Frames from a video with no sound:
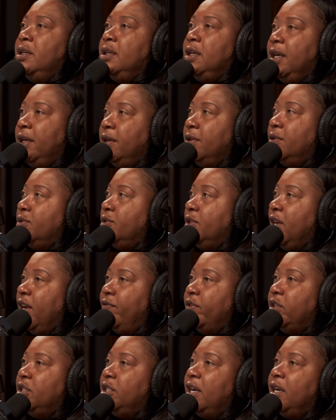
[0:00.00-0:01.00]
is
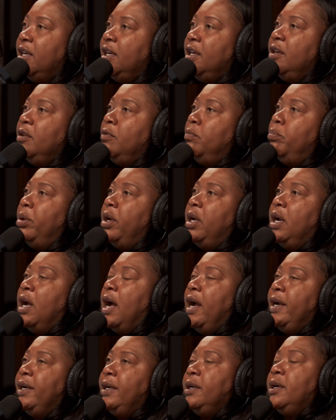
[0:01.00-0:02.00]
Dave and Jenny, but
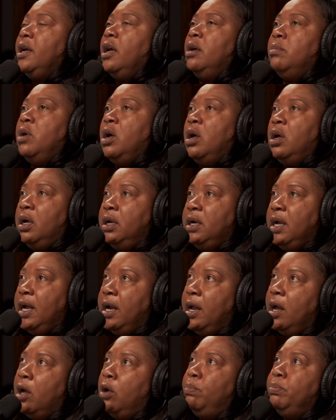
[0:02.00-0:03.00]
I could come on
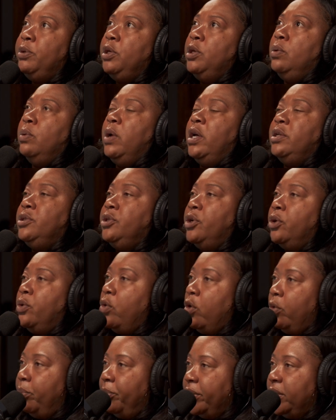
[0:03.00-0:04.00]
and help you as your
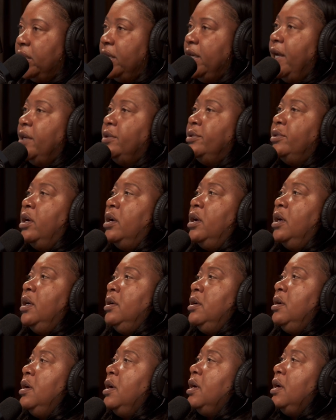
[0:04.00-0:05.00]
corporate
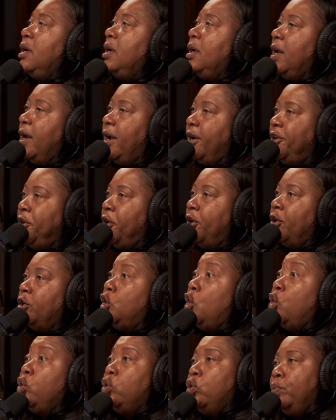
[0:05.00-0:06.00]
liaison and your
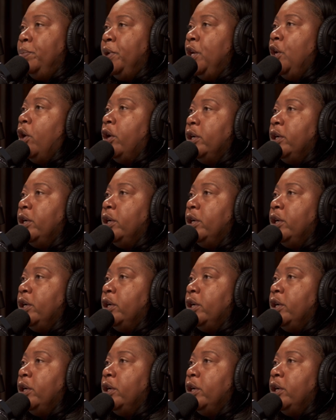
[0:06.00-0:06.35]
local PR